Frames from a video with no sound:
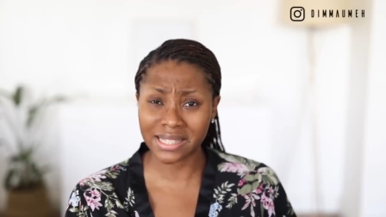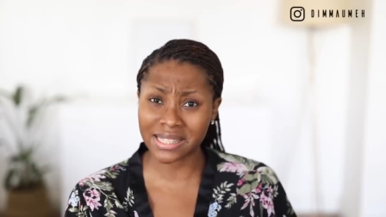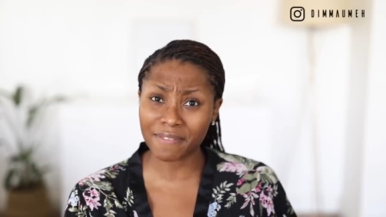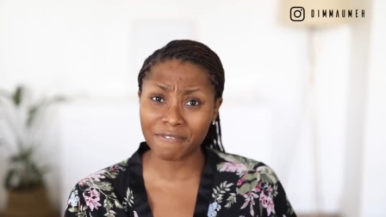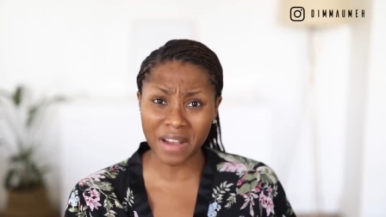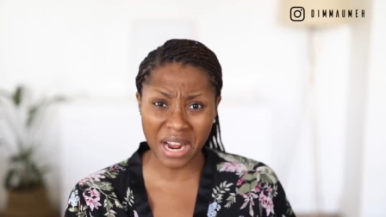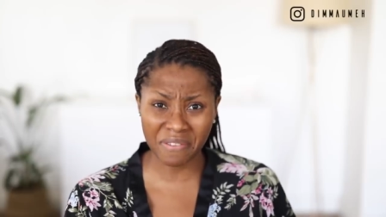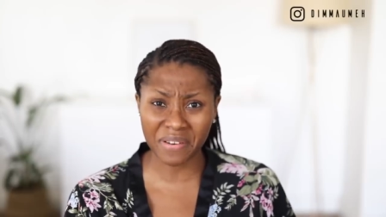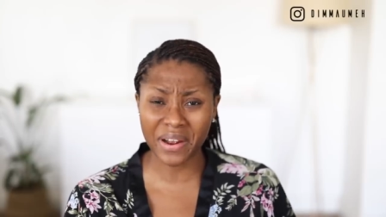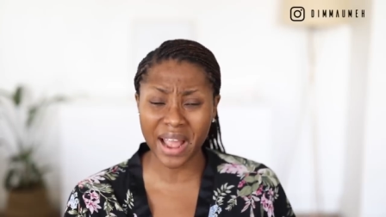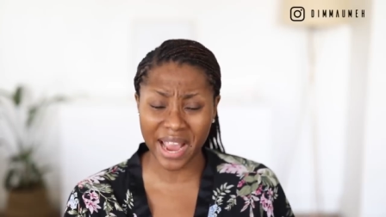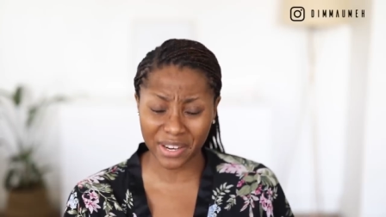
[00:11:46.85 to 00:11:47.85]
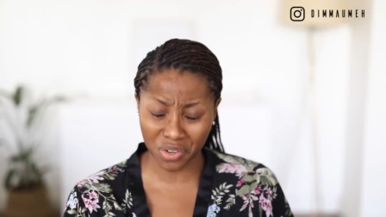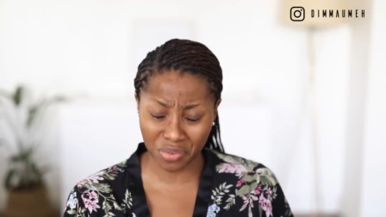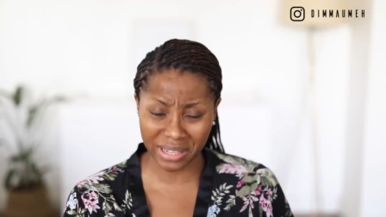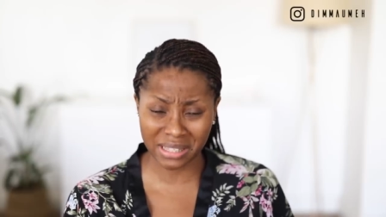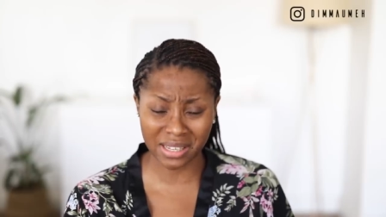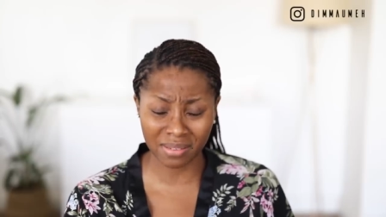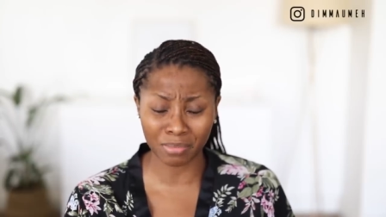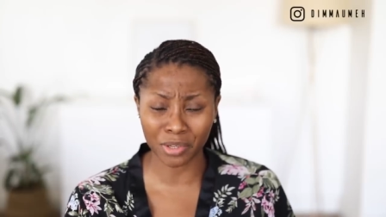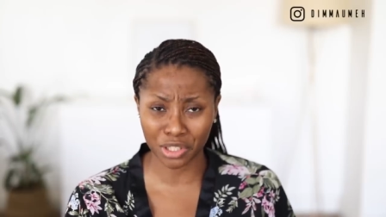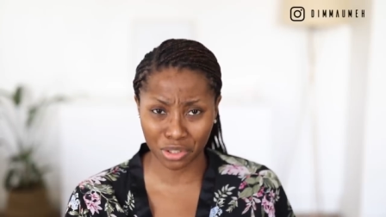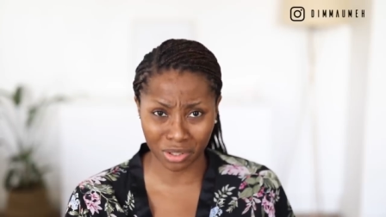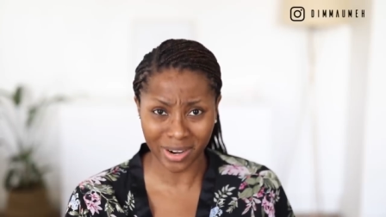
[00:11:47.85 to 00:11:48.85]
It's a very, very hydrating
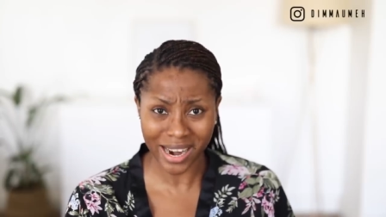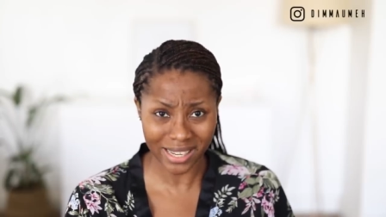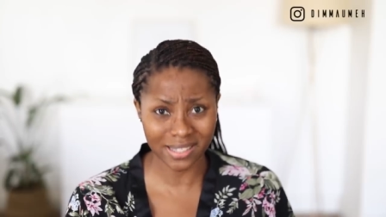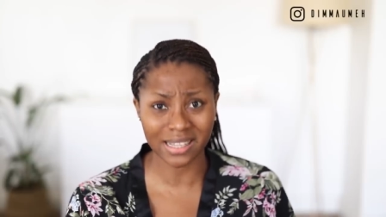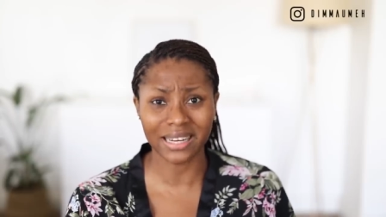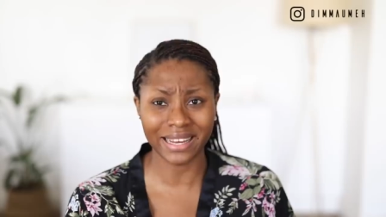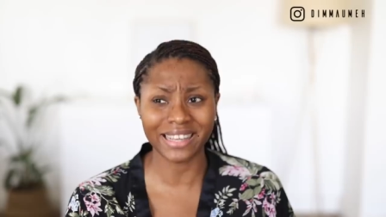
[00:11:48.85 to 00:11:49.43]
moisturizer.